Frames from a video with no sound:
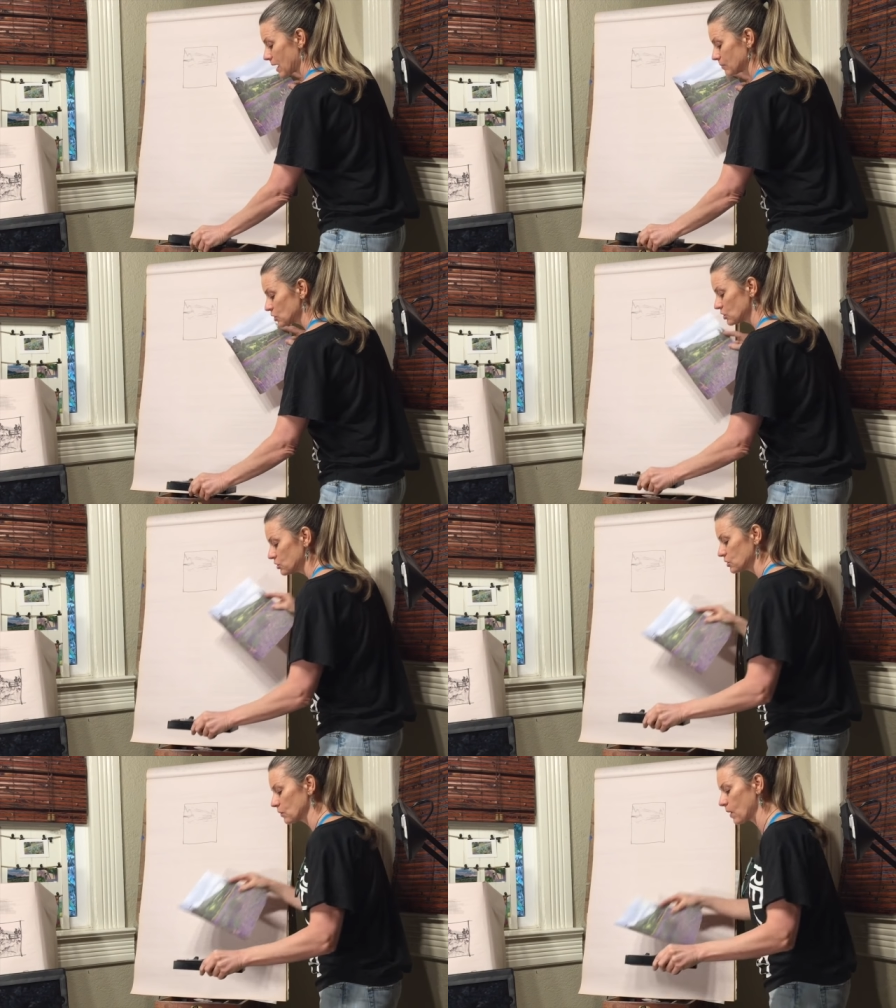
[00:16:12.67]
Now I'm just
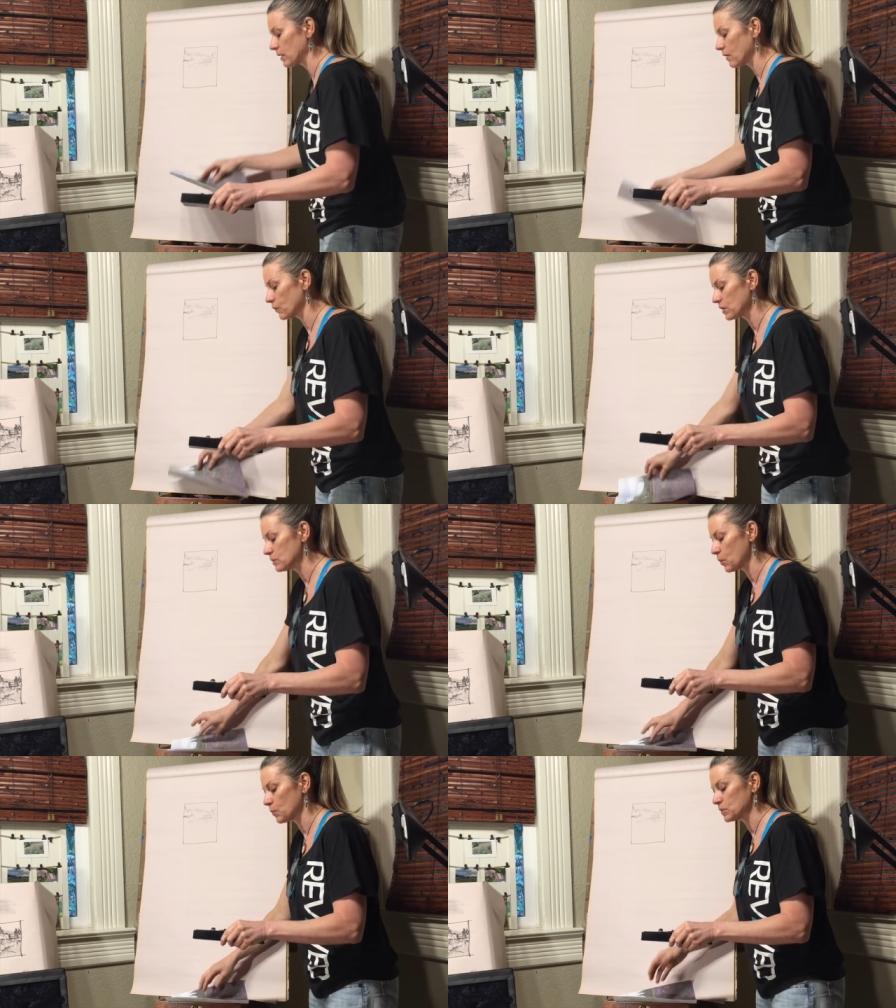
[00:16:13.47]
using right now for
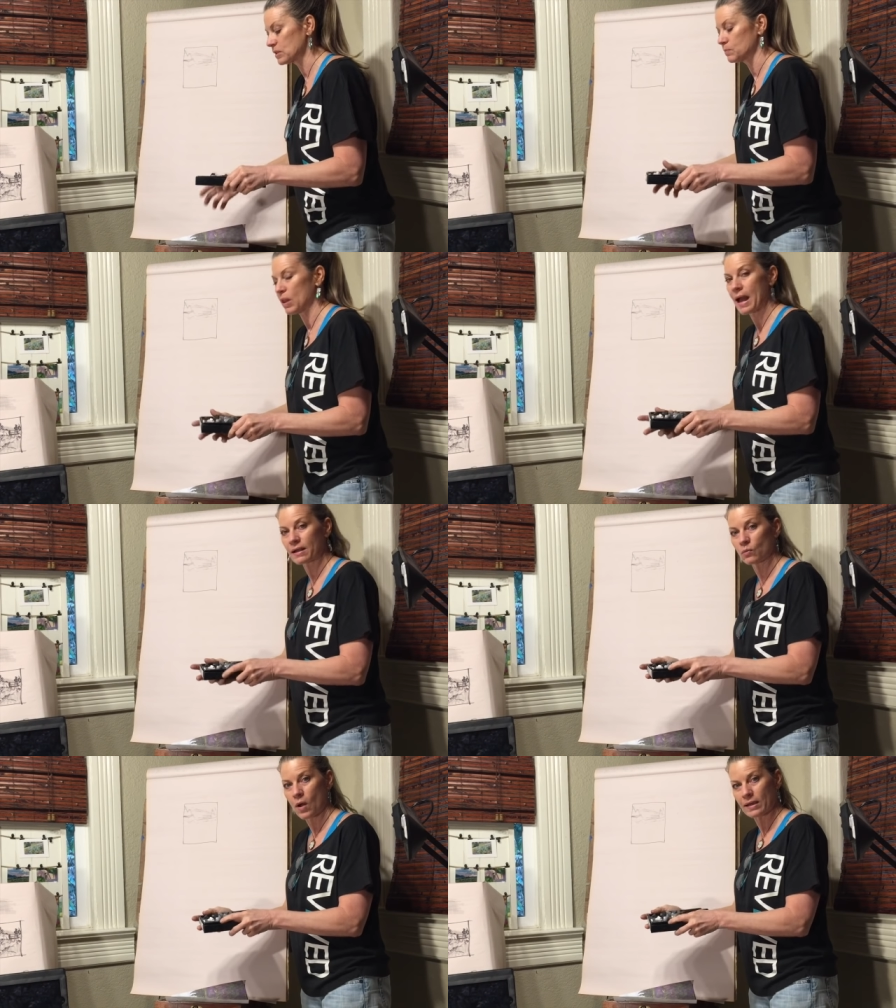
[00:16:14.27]
these purposes
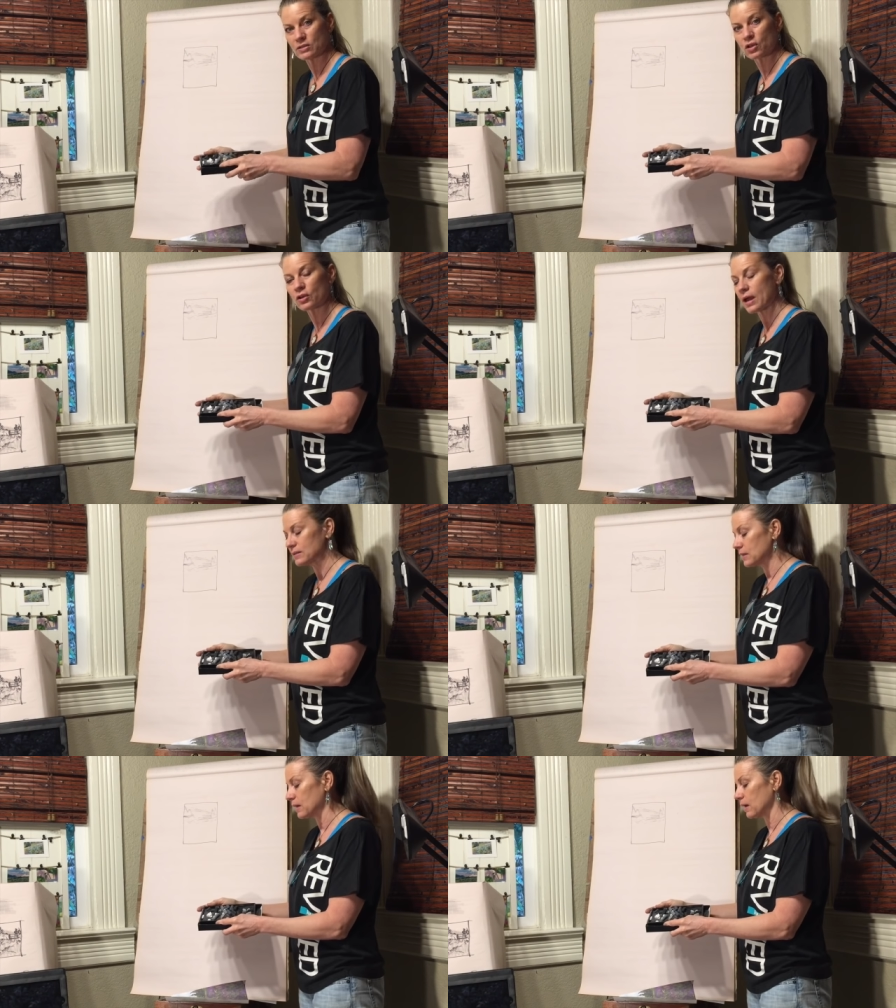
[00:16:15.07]
black and white. It's a good
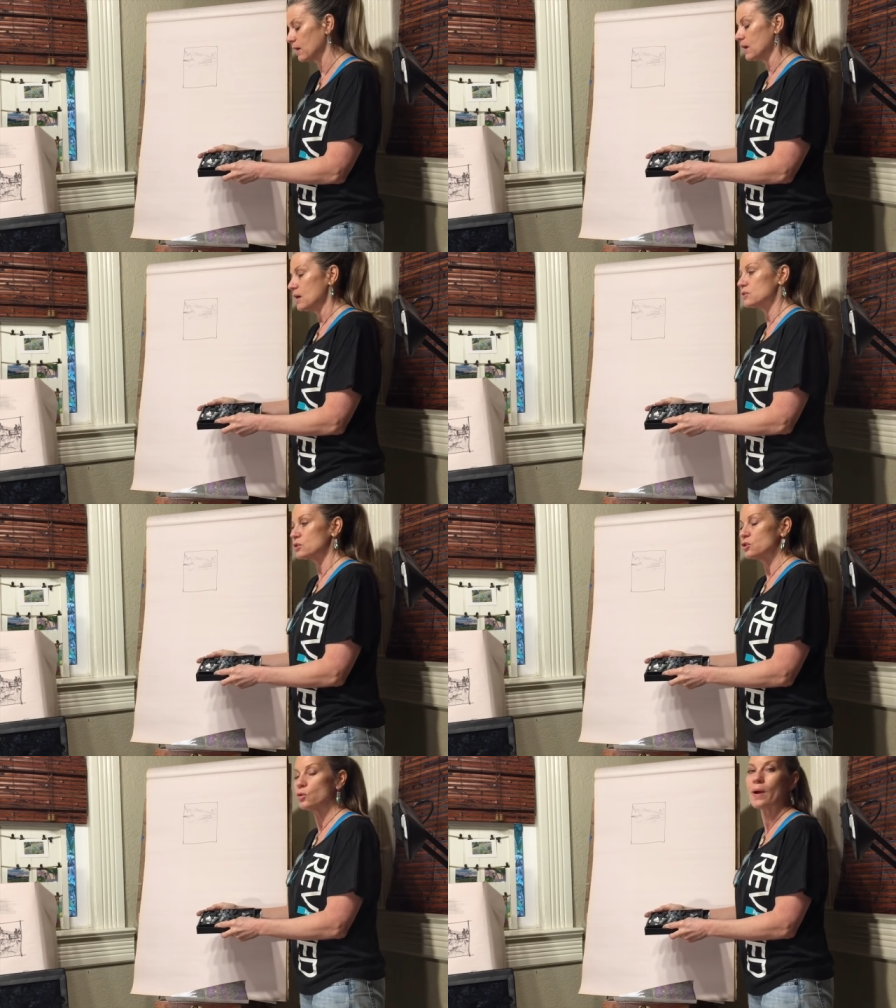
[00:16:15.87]
idea
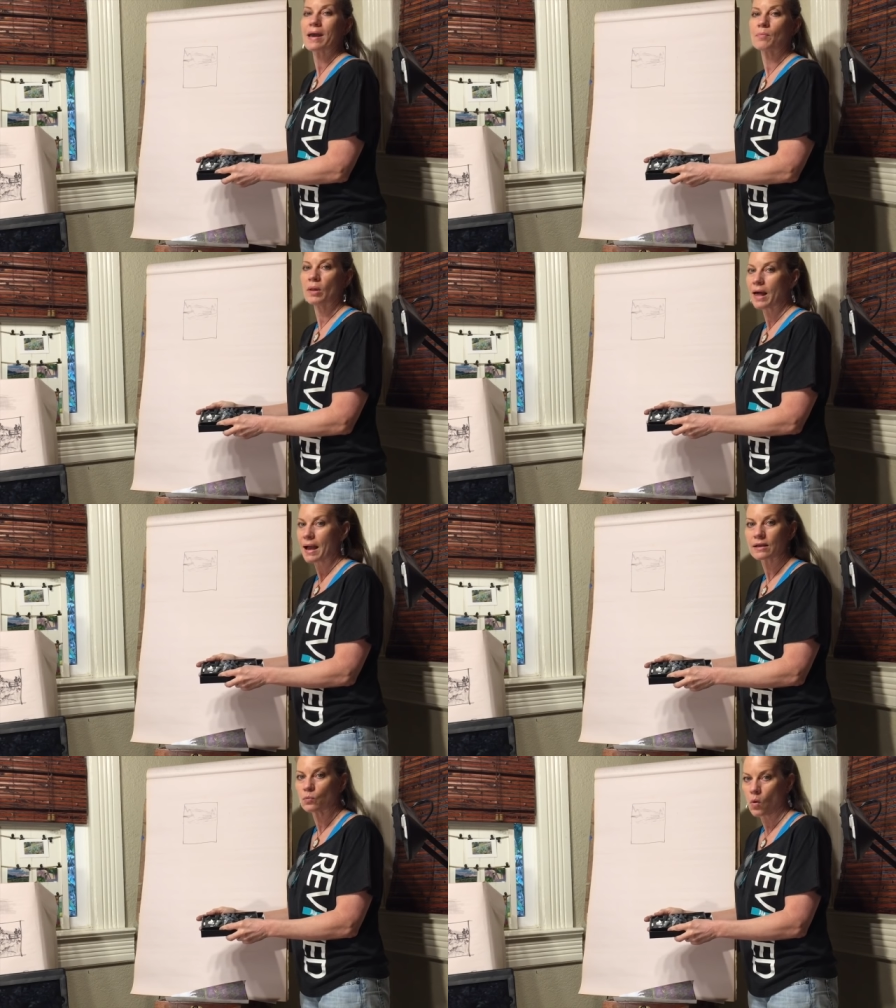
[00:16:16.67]
to do a
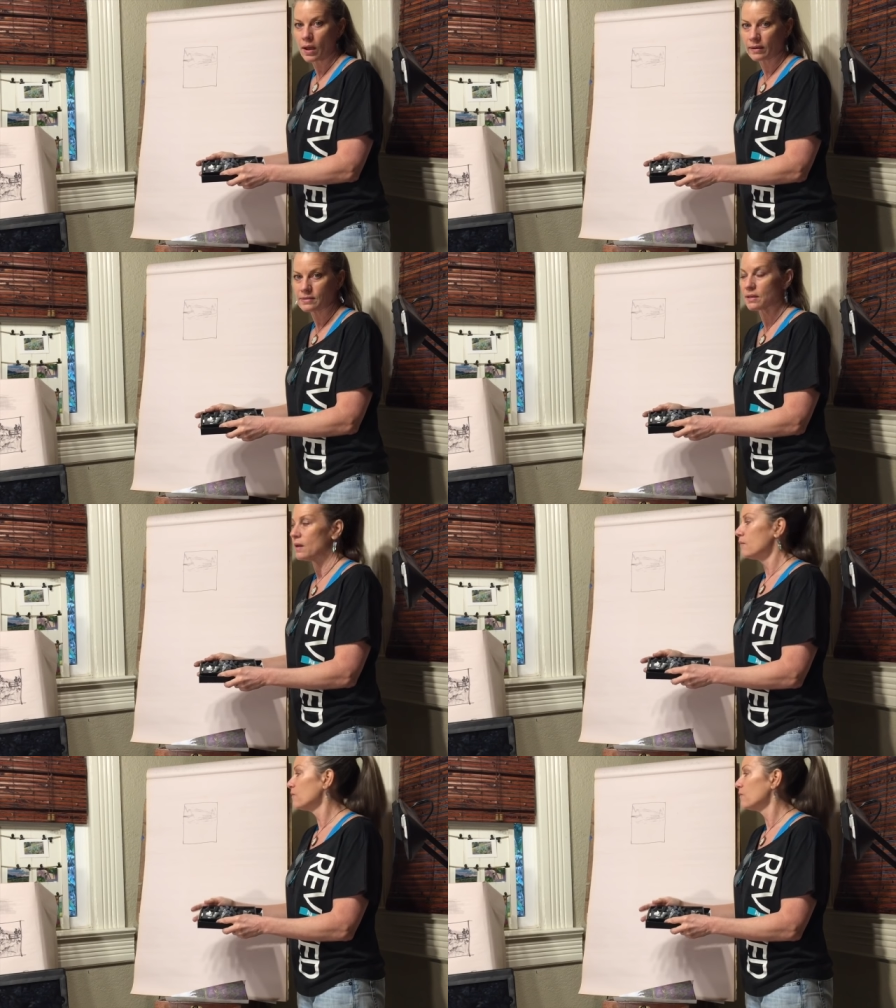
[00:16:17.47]
black and white